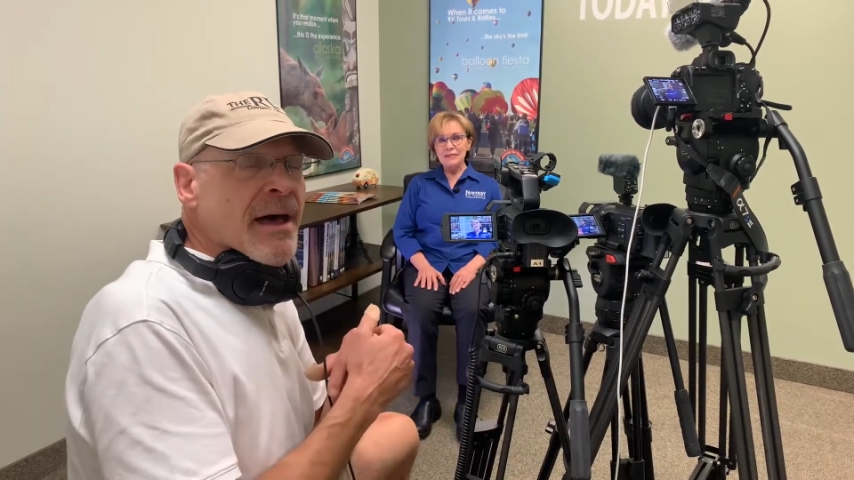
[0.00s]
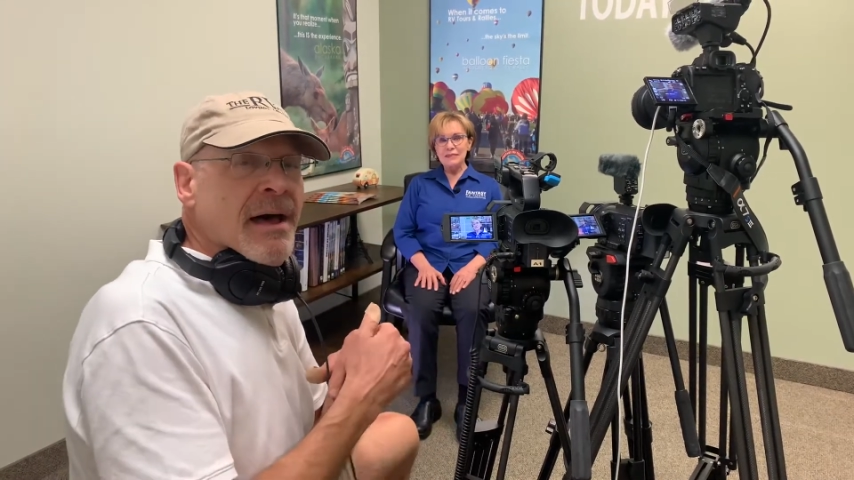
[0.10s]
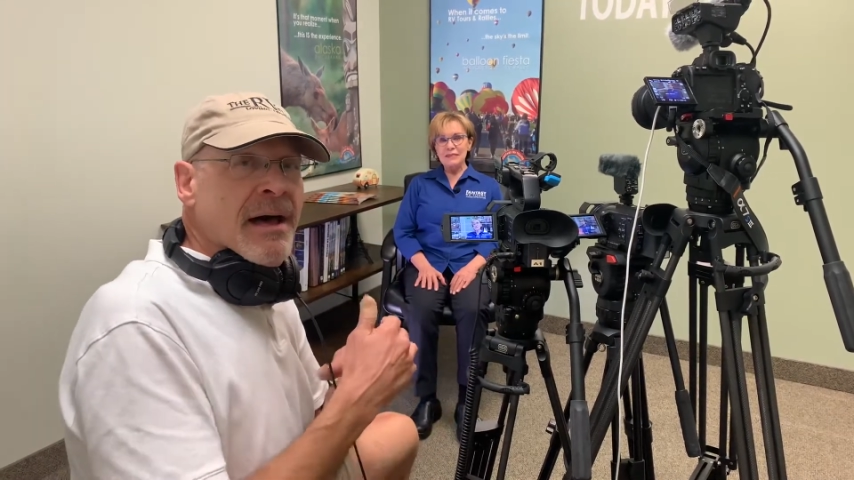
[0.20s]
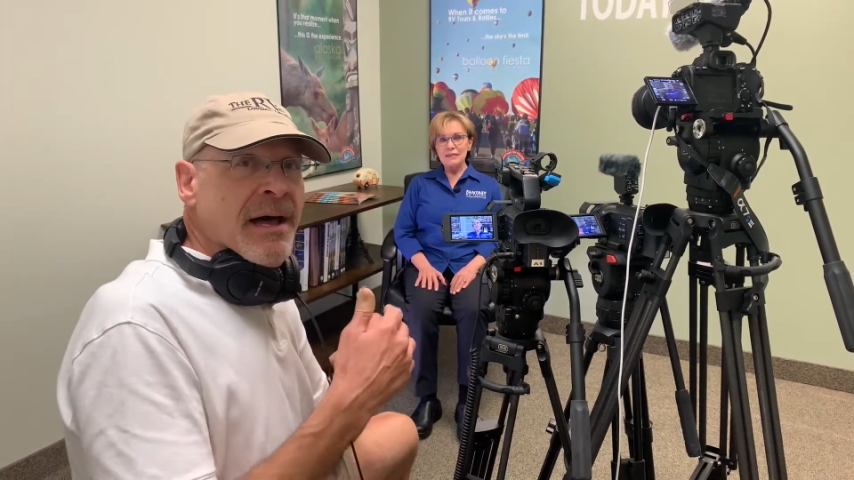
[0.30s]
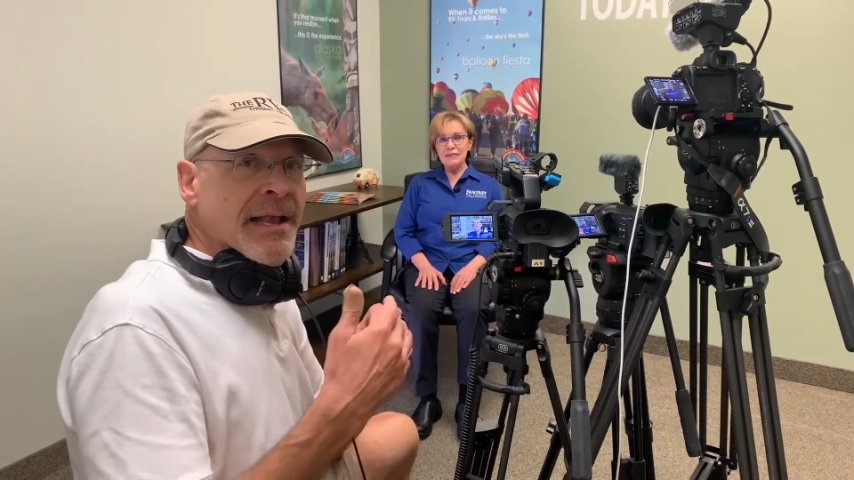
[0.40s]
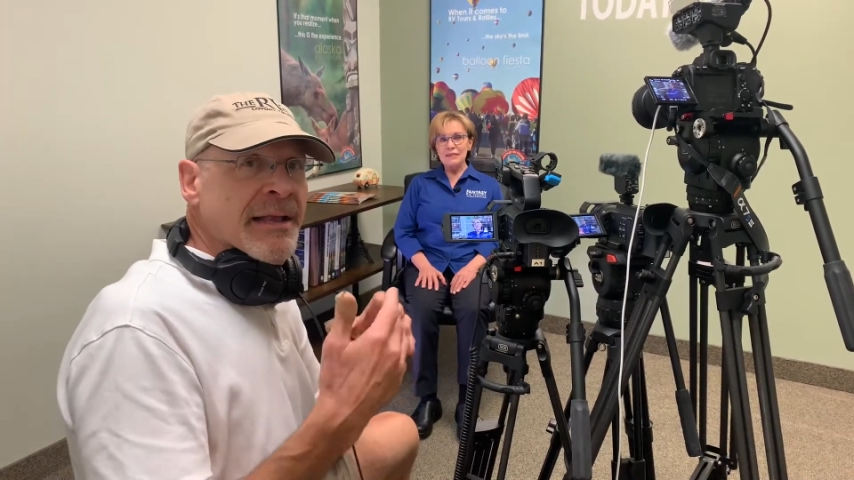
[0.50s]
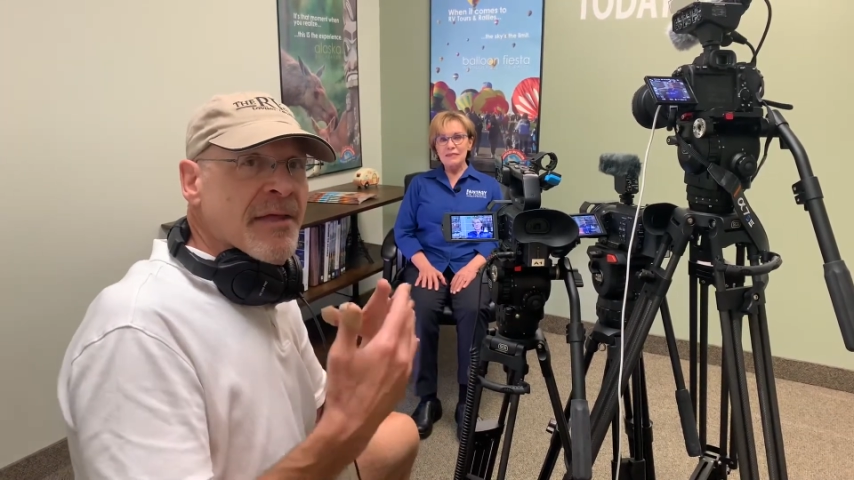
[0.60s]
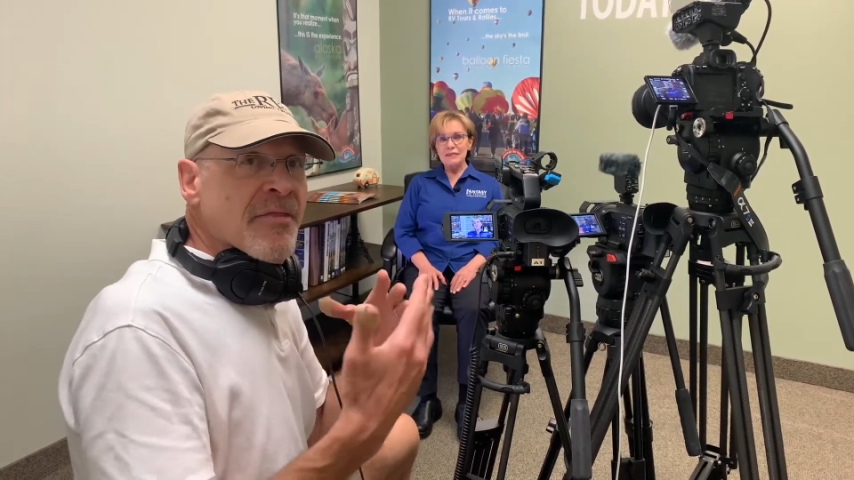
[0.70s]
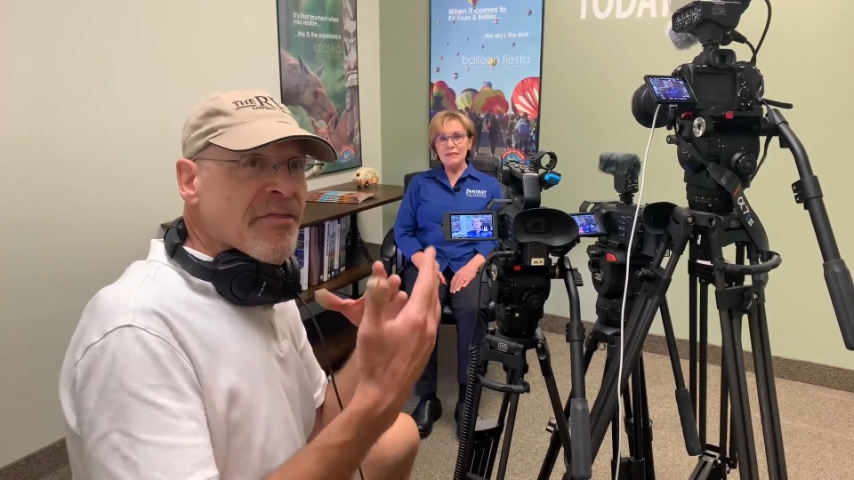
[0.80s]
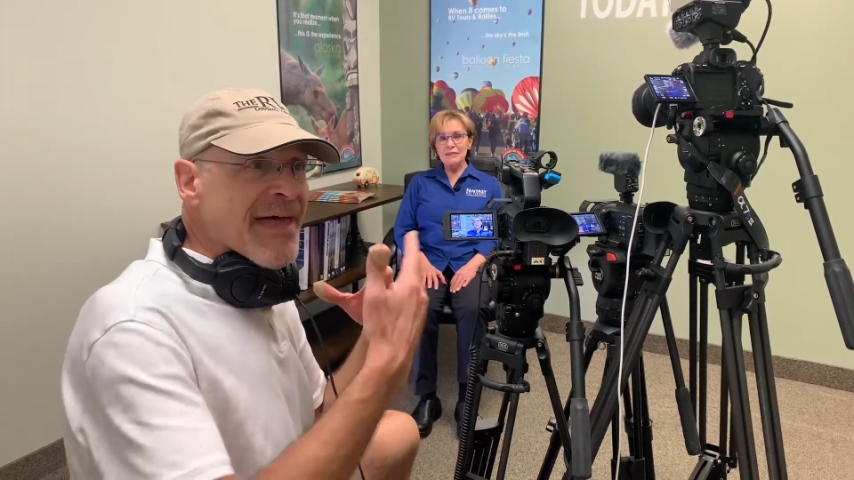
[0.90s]

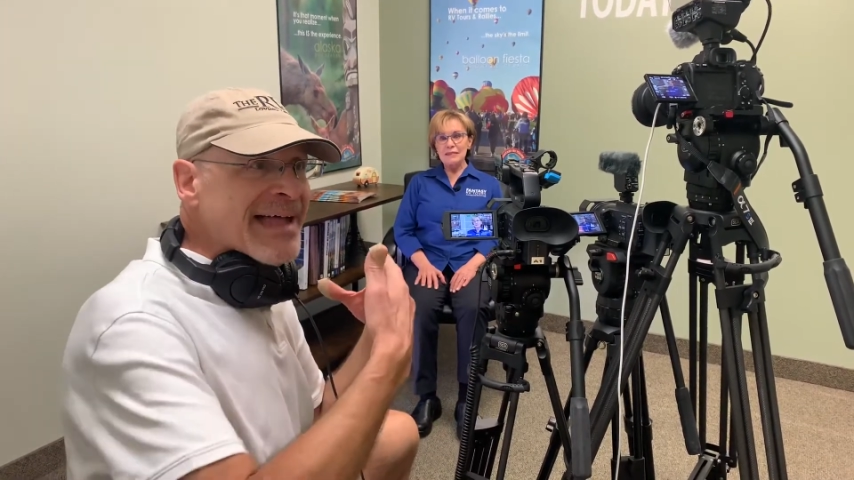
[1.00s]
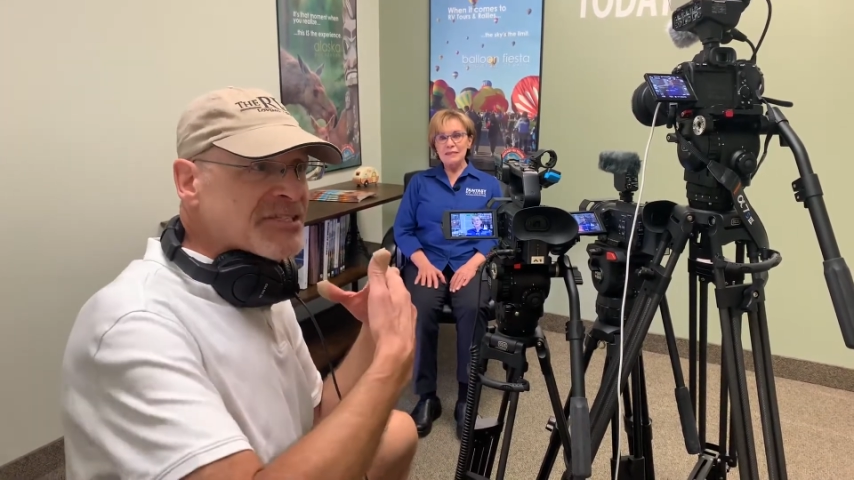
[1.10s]
on that